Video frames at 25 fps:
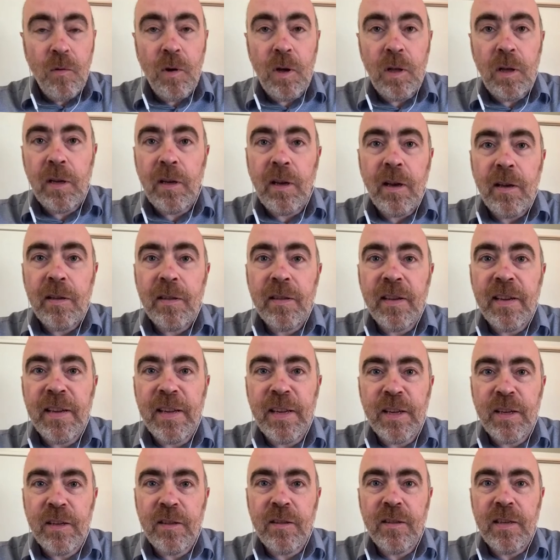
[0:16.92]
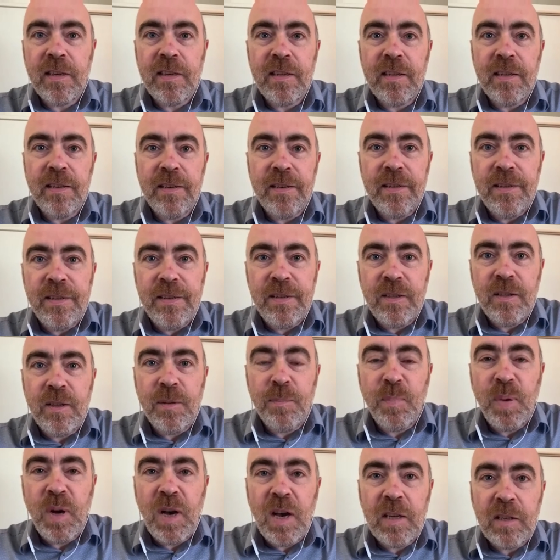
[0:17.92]
Well, I think
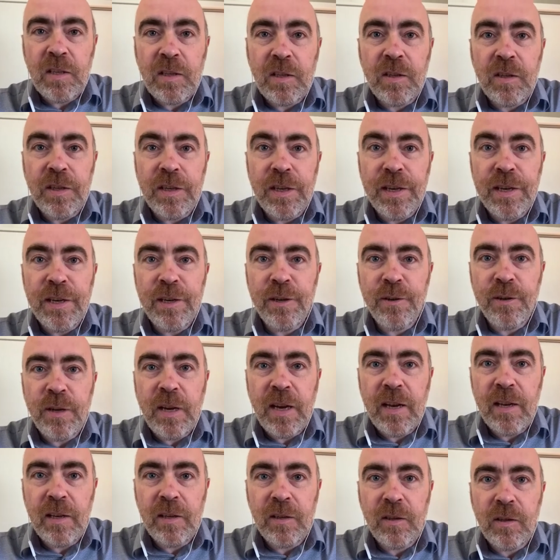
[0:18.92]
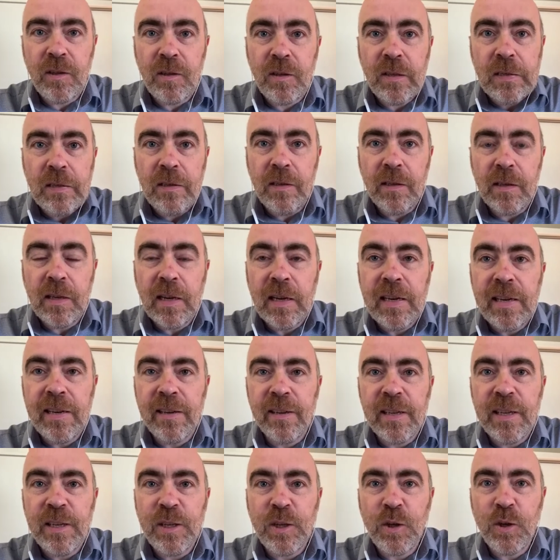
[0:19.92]
the past year has
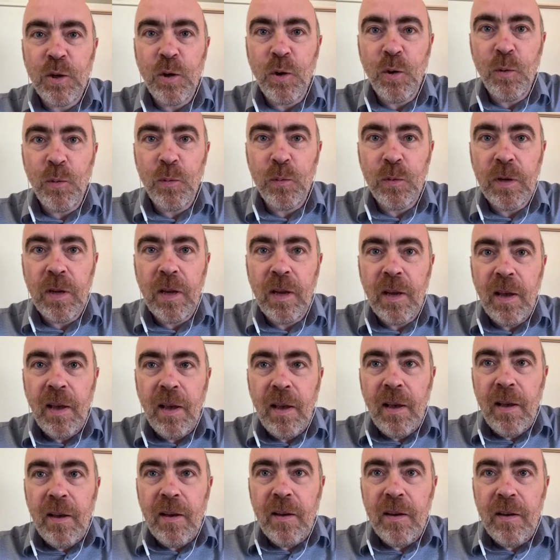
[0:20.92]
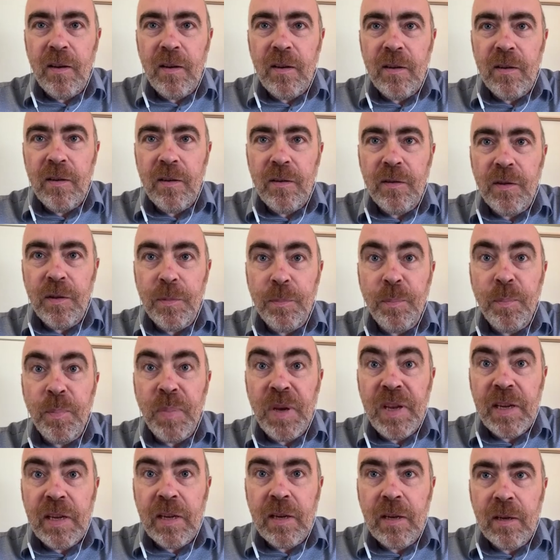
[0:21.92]
clearly shown the
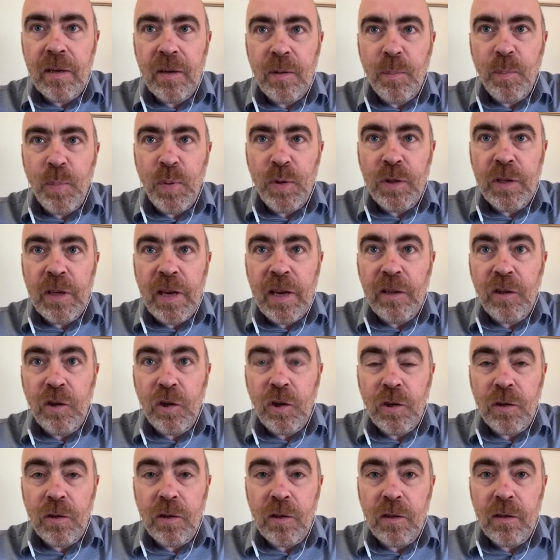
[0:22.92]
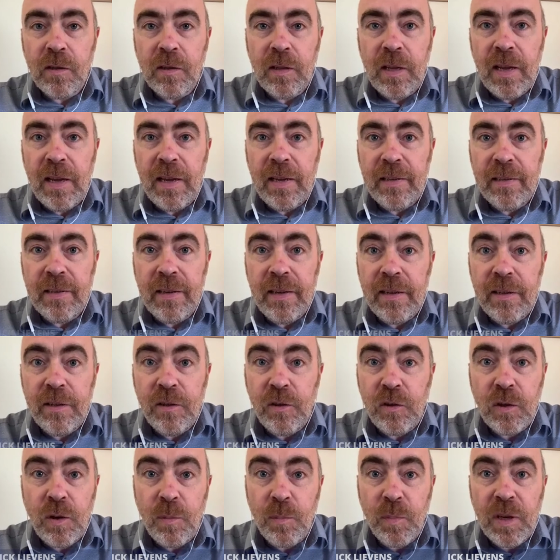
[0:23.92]
big potential and in
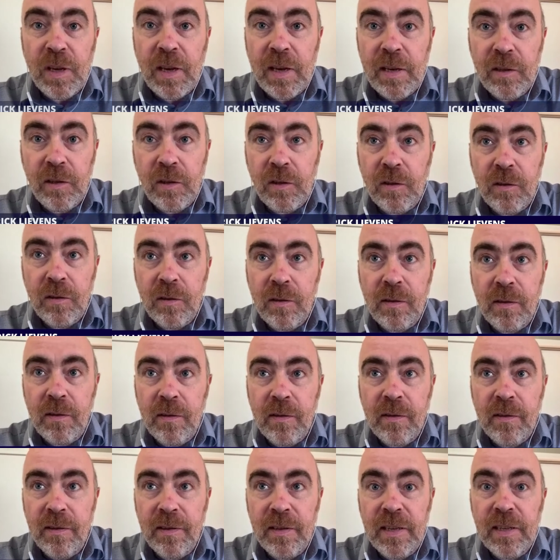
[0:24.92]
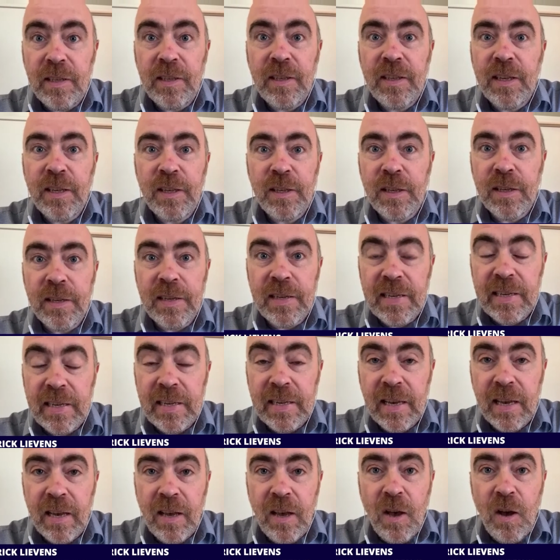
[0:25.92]
some cases the
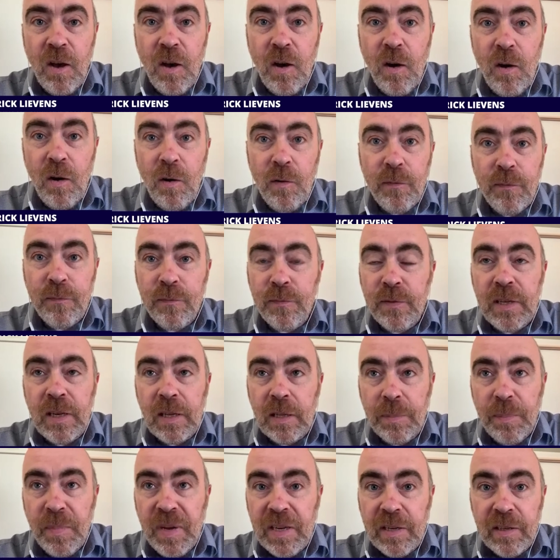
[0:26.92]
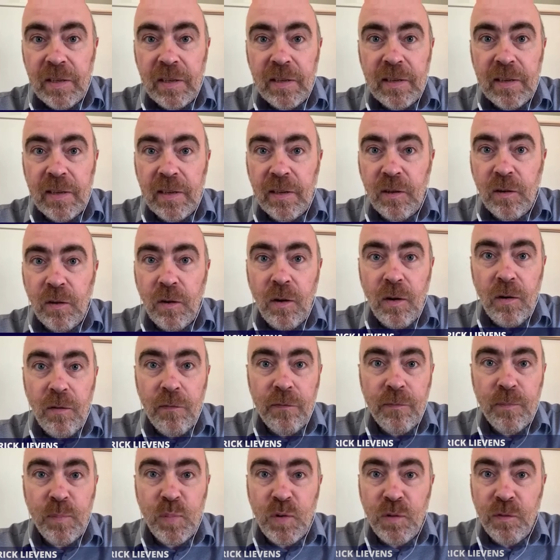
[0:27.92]
necessity of telemedicine,
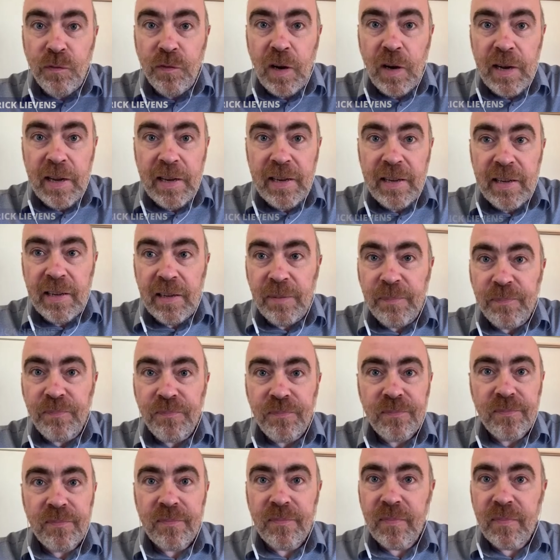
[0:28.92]
of providing